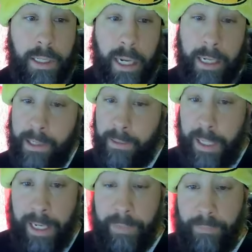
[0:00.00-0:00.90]
Uh,
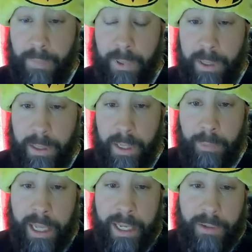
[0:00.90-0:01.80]
and I'm I'm
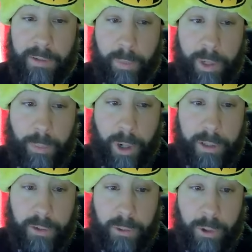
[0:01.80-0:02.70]
glad that somebody
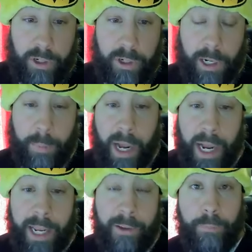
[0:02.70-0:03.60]
brought this question up.
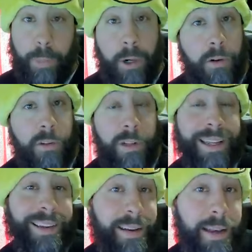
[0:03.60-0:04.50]
I have
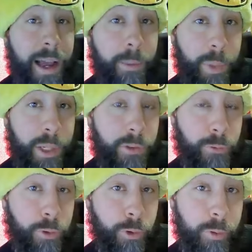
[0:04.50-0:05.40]
personally not been
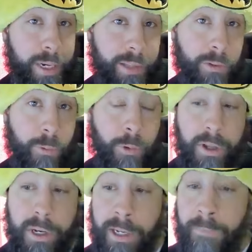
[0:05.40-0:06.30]
through either
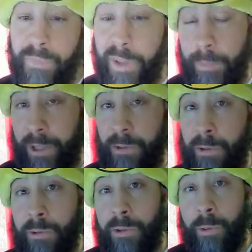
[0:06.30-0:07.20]
one. I've been
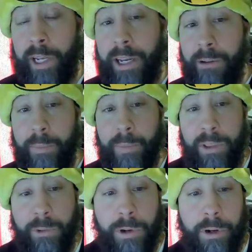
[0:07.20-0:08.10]
through tornado, I've been
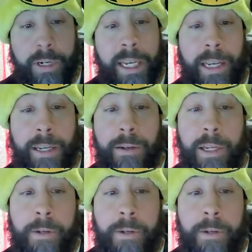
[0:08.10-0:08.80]
through hurricane.